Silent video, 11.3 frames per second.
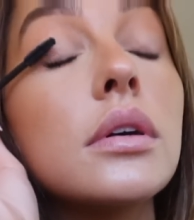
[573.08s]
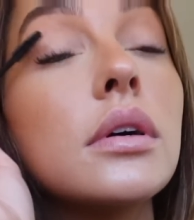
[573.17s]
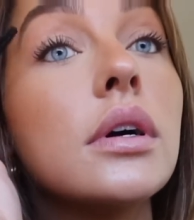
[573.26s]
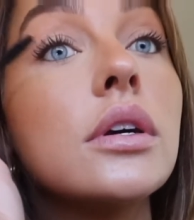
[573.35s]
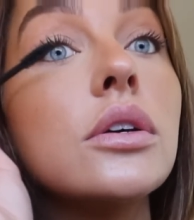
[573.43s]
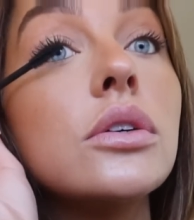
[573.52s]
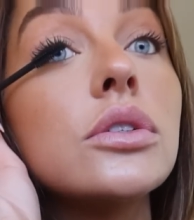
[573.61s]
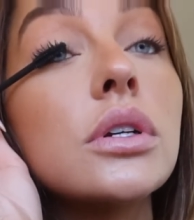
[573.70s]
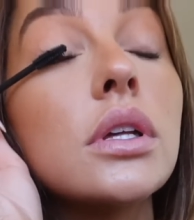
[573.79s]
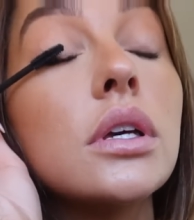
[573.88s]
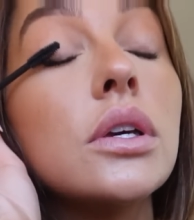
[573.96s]
I
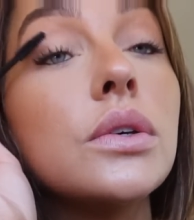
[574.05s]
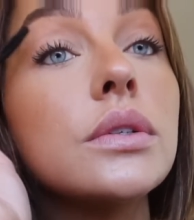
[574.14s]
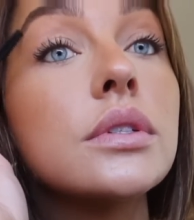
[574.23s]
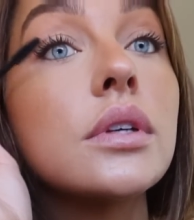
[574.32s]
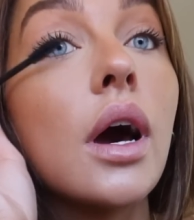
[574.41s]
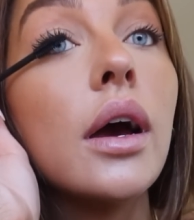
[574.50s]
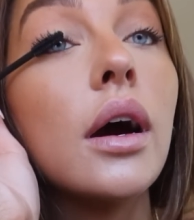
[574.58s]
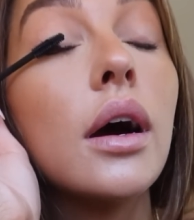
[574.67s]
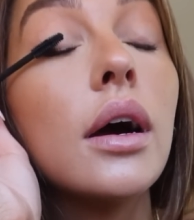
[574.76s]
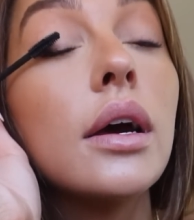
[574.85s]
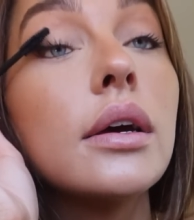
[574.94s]
usually use Sky
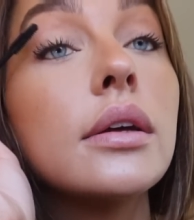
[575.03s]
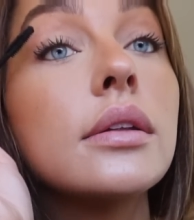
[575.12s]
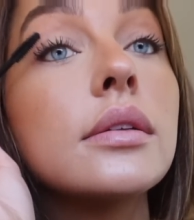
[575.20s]
High.